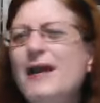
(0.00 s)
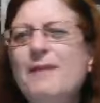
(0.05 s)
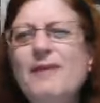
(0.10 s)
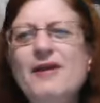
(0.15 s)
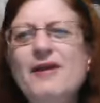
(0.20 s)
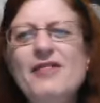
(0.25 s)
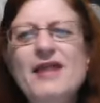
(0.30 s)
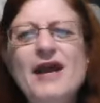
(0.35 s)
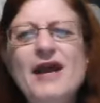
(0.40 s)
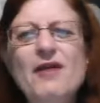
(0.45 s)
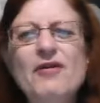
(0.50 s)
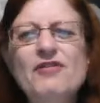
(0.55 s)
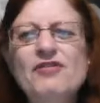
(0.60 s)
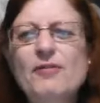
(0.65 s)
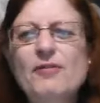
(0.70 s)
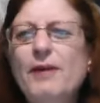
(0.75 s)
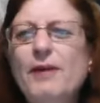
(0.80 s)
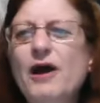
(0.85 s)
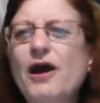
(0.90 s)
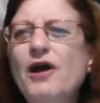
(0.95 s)
there is a
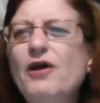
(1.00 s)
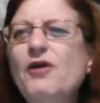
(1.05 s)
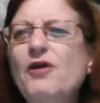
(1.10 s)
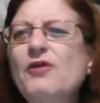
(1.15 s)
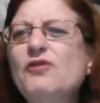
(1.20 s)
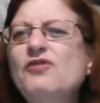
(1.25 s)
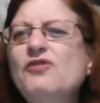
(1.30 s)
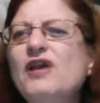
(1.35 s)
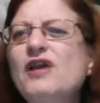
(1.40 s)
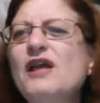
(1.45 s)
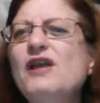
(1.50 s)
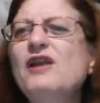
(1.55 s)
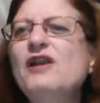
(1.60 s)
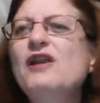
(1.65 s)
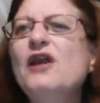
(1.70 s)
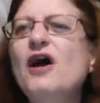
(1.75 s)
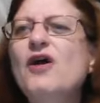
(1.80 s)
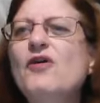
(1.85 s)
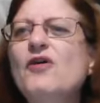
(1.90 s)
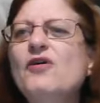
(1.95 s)
pose in
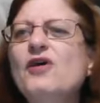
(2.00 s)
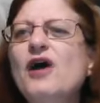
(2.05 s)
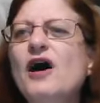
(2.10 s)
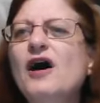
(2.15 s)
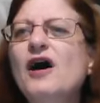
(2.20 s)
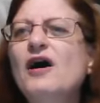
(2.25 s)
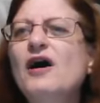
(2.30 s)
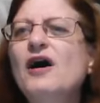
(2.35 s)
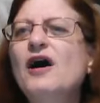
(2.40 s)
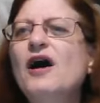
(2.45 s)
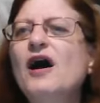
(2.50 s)
yoga.